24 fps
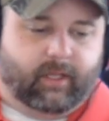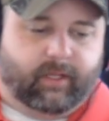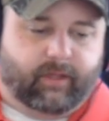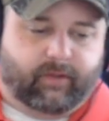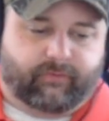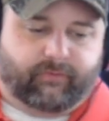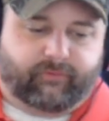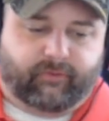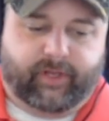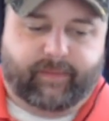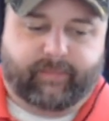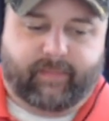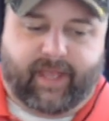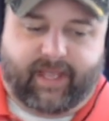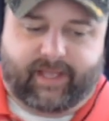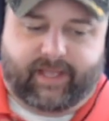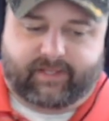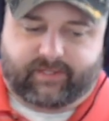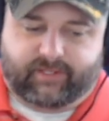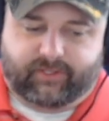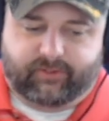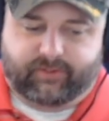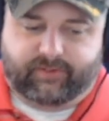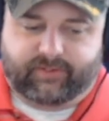
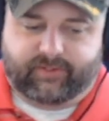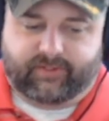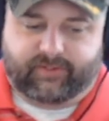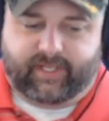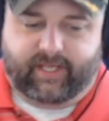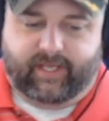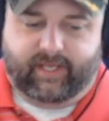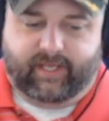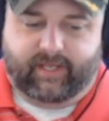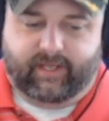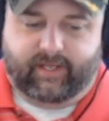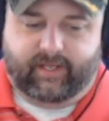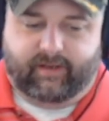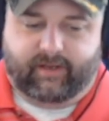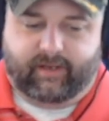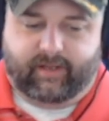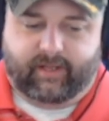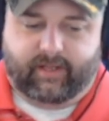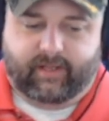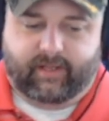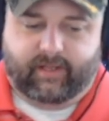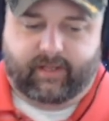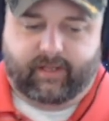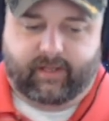Freemasons in
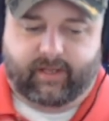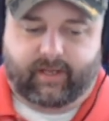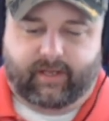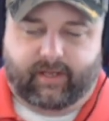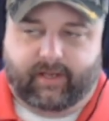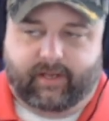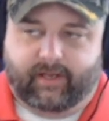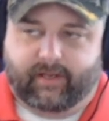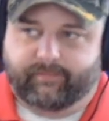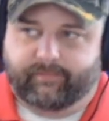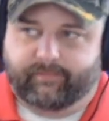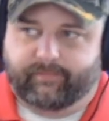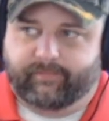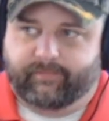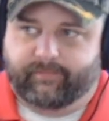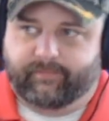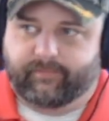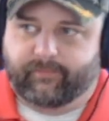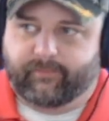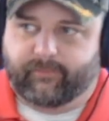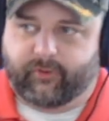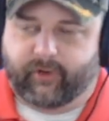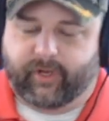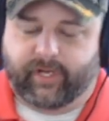
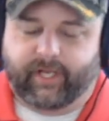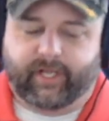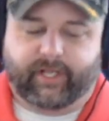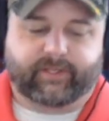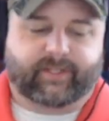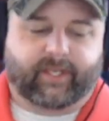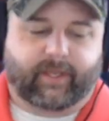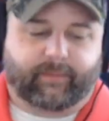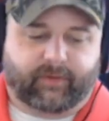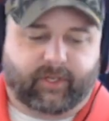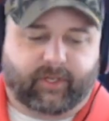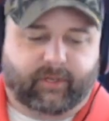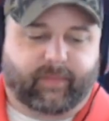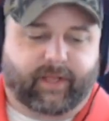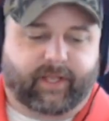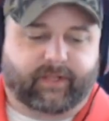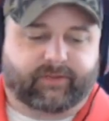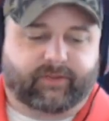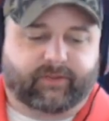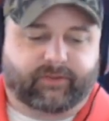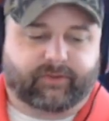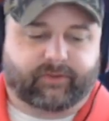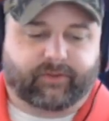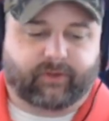Free and Accepted
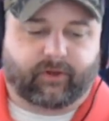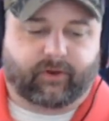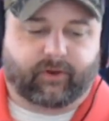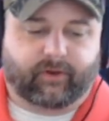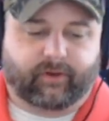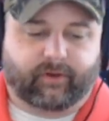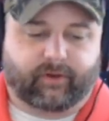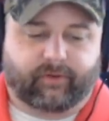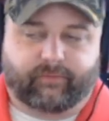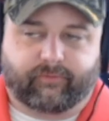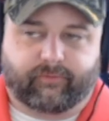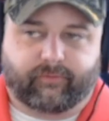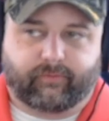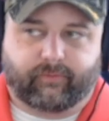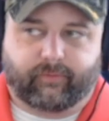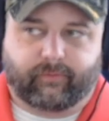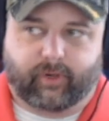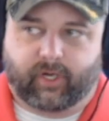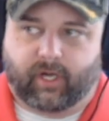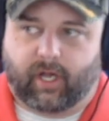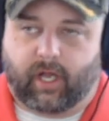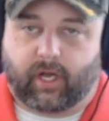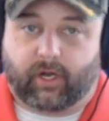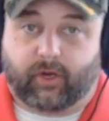Masons
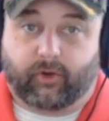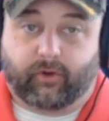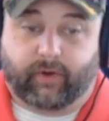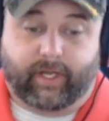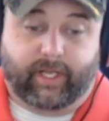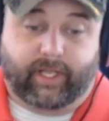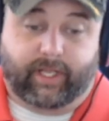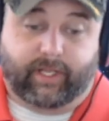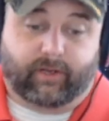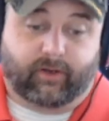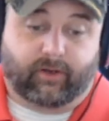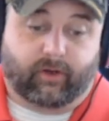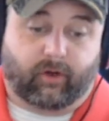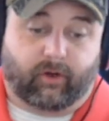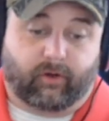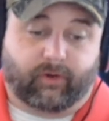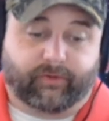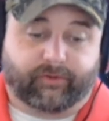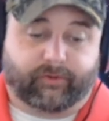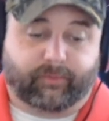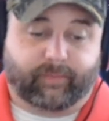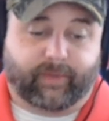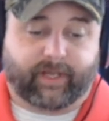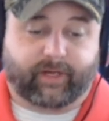we're not greedy at all.
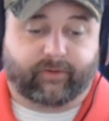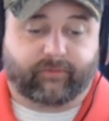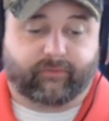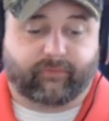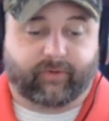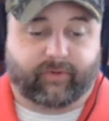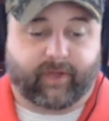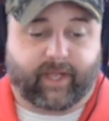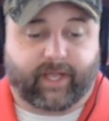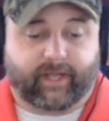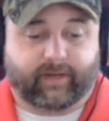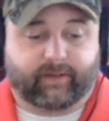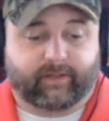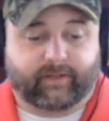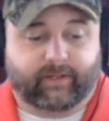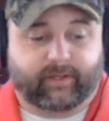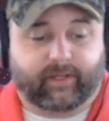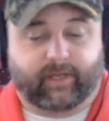As a matter of fact,